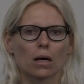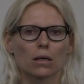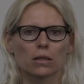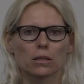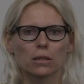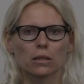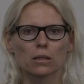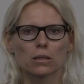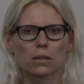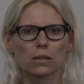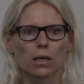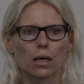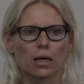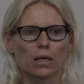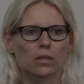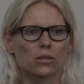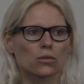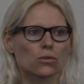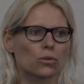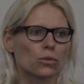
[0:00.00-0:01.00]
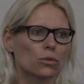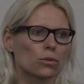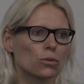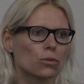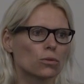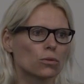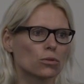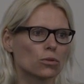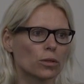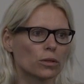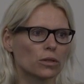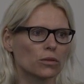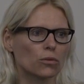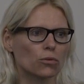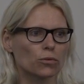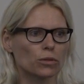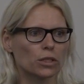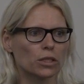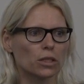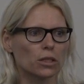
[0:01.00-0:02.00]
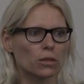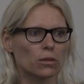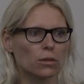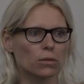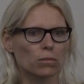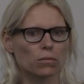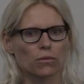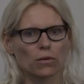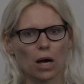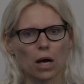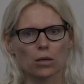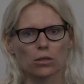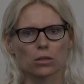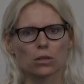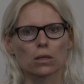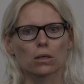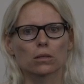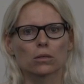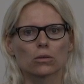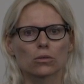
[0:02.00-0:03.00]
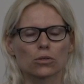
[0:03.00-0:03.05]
in his case, to 23,000